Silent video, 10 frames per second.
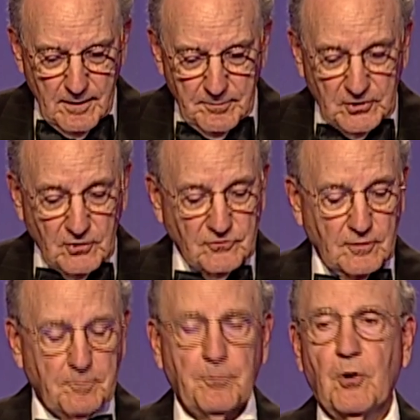because it
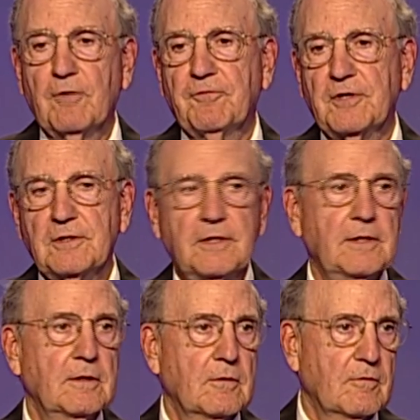
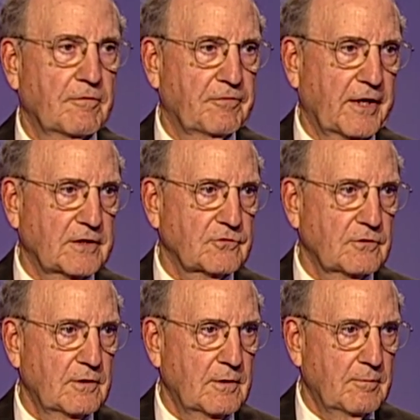perfectly reflects
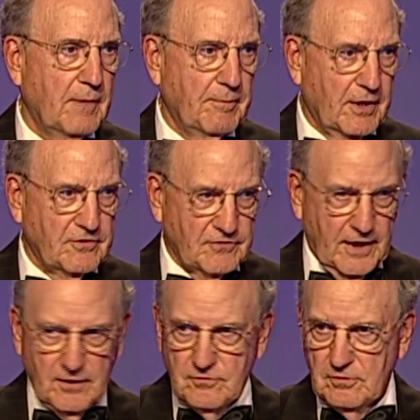my mother's
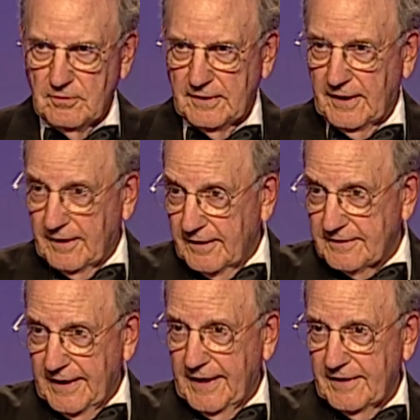attitude. And I'd like
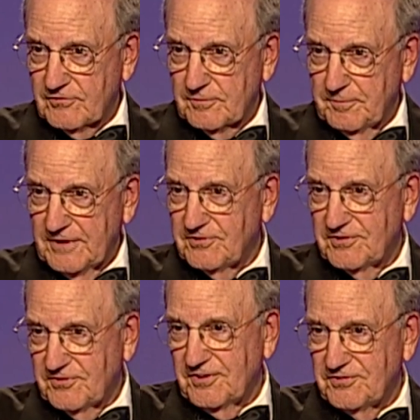to ask my
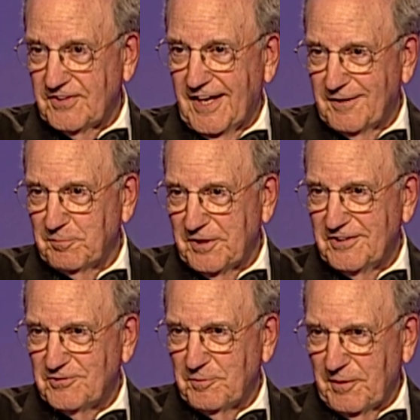sister to stand,
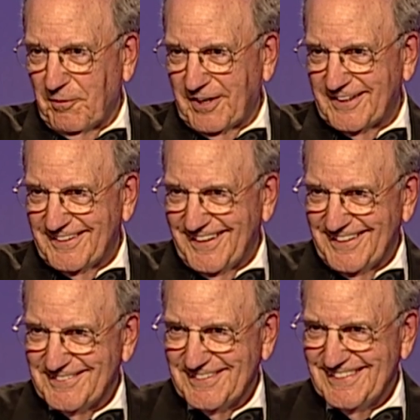please, and be
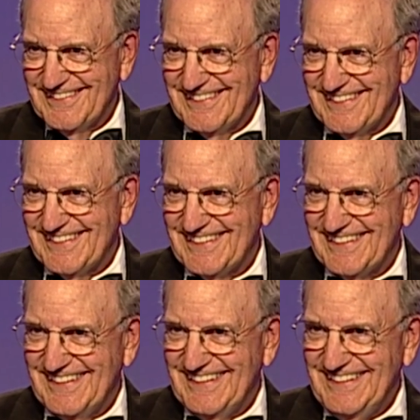recognized.
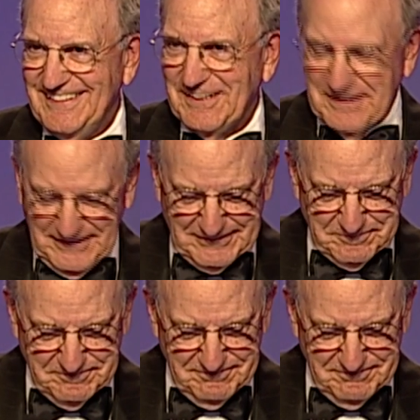Yeah.